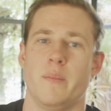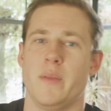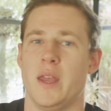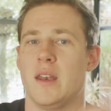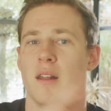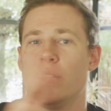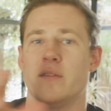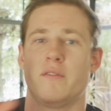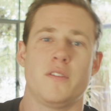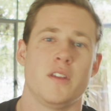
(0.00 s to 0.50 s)

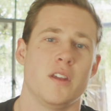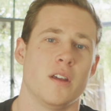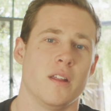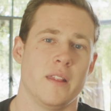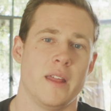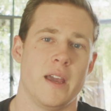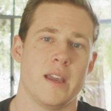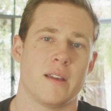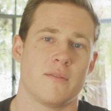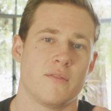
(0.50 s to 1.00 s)
Made it
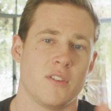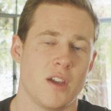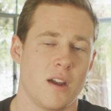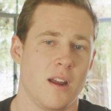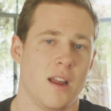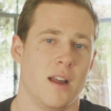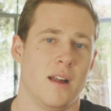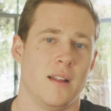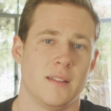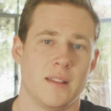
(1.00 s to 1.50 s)
feel like
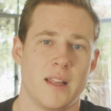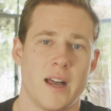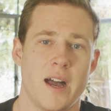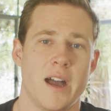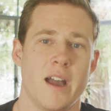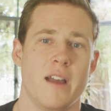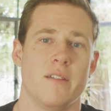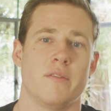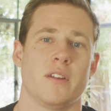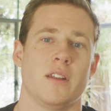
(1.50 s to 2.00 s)
very
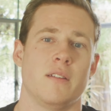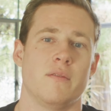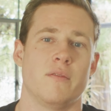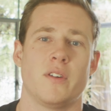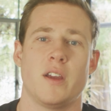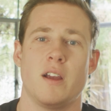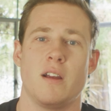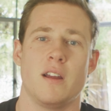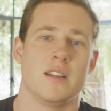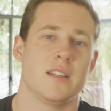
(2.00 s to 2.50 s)
alive and
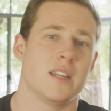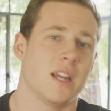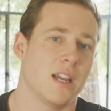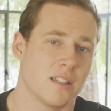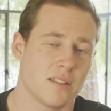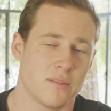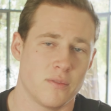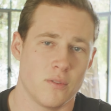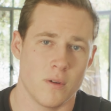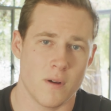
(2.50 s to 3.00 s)
very
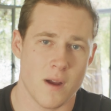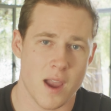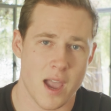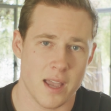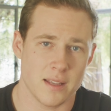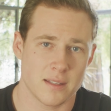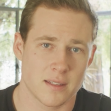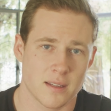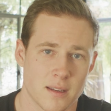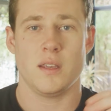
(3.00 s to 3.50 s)
dance
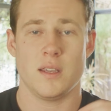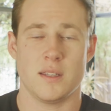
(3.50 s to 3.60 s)
floor-esque.